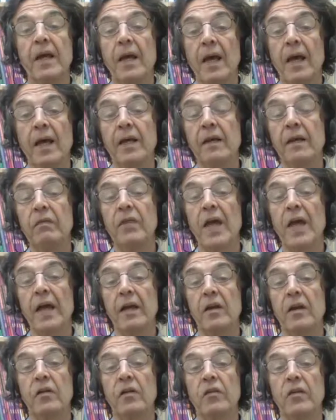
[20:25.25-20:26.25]
And in that
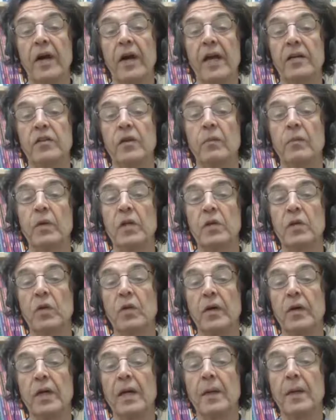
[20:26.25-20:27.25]
interaction, we're
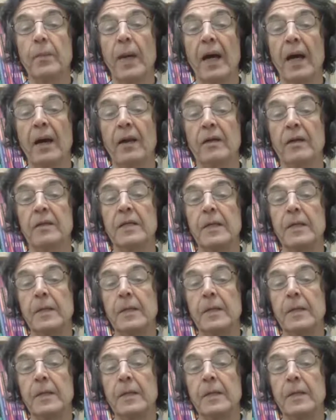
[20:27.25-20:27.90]
talking about